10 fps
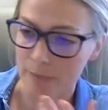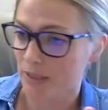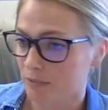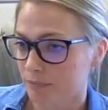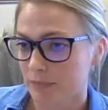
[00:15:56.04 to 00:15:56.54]

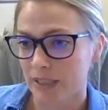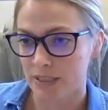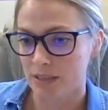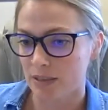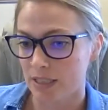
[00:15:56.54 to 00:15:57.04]
mean,
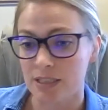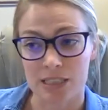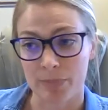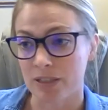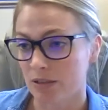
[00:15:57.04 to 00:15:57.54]
it's
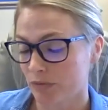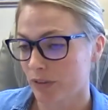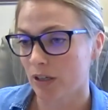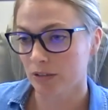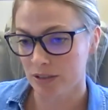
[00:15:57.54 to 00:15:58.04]
expensive
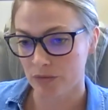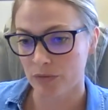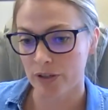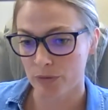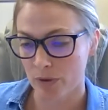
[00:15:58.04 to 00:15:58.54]
regardless of
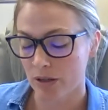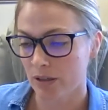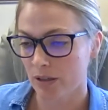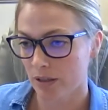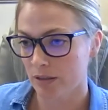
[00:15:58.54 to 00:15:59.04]
where you
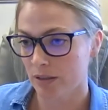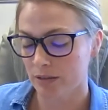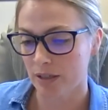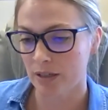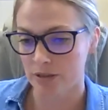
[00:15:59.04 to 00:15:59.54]
are,
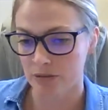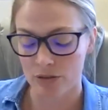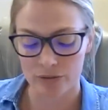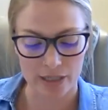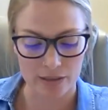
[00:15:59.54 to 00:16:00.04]
and as you
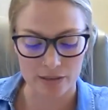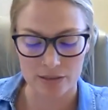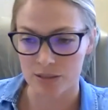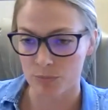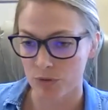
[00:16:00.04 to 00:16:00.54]
know, Katie,
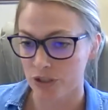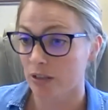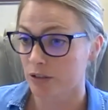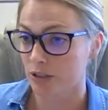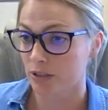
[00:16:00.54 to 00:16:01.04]
it's more
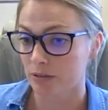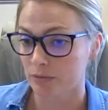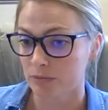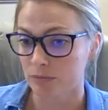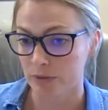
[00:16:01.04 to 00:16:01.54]
challenging
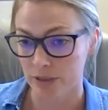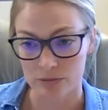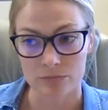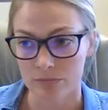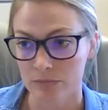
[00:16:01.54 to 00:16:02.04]
when
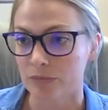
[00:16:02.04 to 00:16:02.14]
you're